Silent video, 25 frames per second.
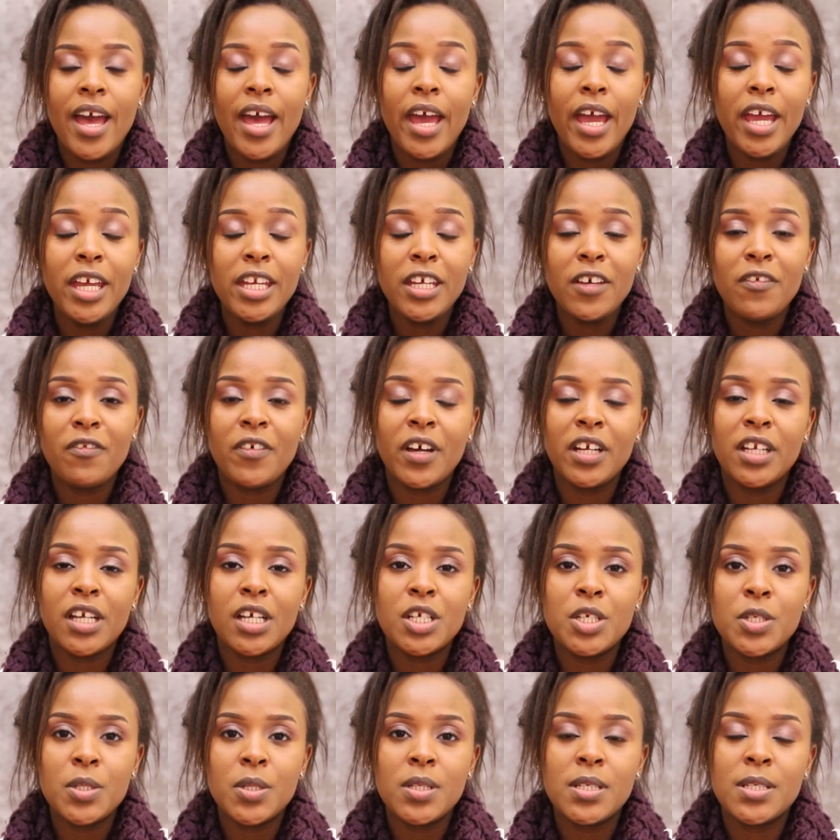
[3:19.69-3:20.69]
Any
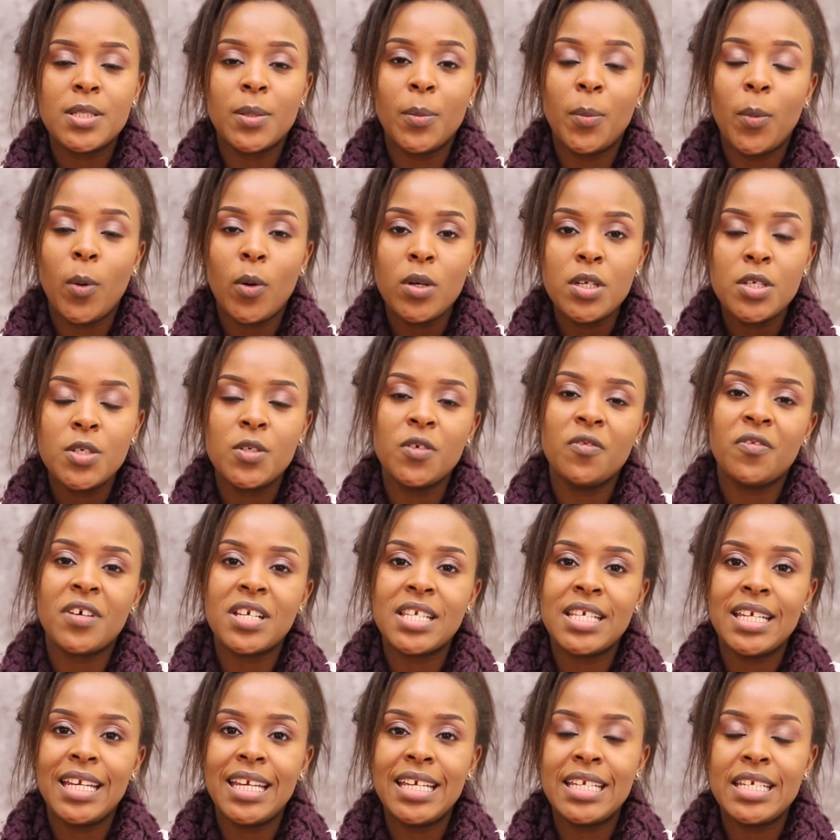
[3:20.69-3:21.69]
financial support to
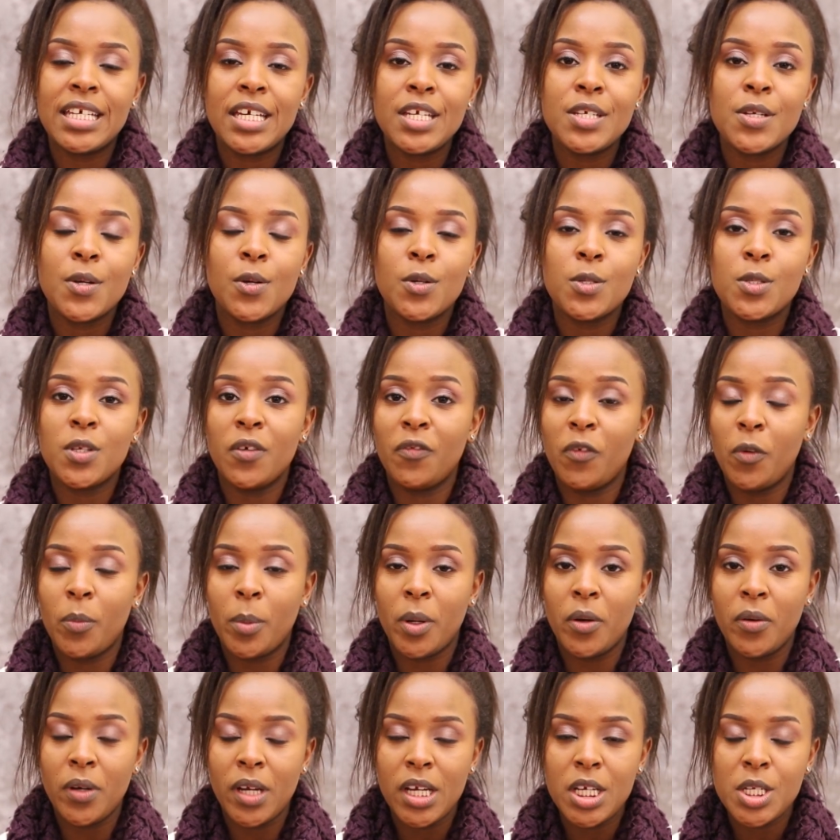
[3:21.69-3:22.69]
facilitate cost of
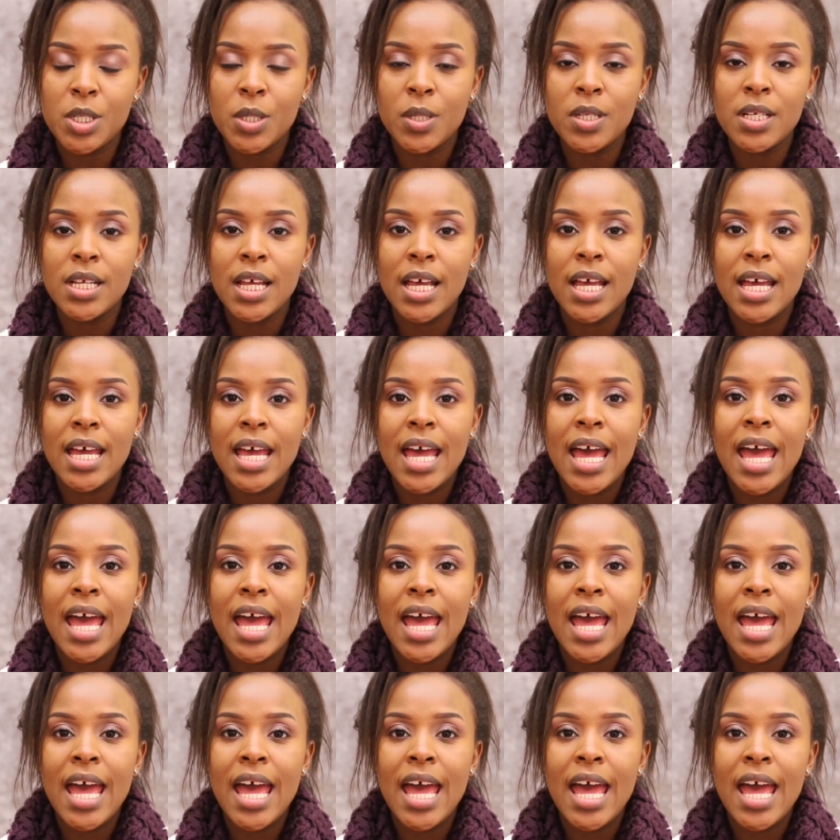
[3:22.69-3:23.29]
operation